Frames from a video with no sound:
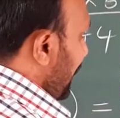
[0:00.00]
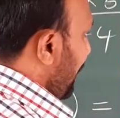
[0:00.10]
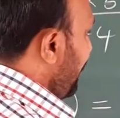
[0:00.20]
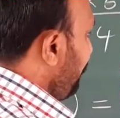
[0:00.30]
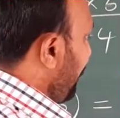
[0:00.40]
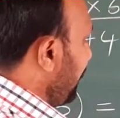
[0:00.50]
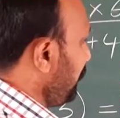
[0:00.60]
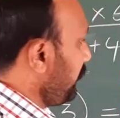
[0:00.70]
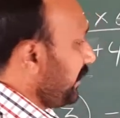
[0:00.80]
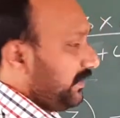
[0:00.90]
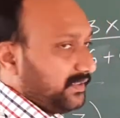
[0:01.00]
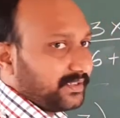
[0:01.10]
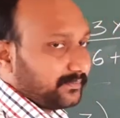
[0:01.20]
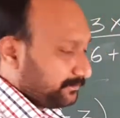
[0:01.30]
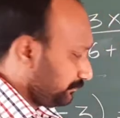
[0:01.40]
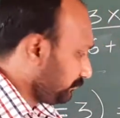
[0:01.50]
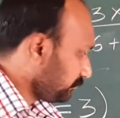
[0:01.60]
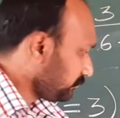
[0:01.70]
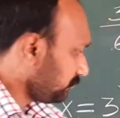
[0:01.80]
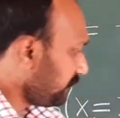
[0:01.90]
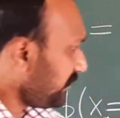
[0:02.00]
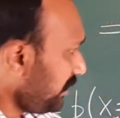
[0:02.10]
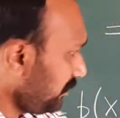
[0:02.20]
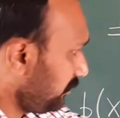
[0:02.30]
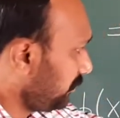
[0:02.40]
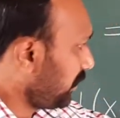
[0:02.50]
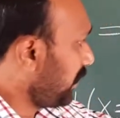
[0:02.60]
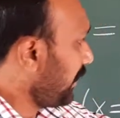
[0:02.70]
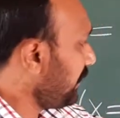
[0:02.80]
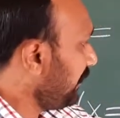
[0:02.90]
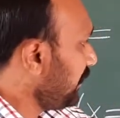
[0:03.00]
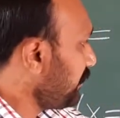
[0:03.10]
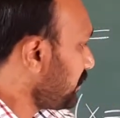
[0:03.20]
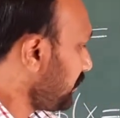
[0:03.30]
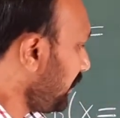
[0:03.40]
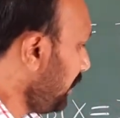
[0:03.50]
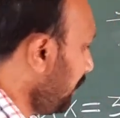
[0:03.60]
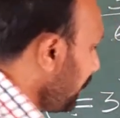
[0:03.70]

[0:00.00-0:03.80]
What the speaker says: N value is N value is 3.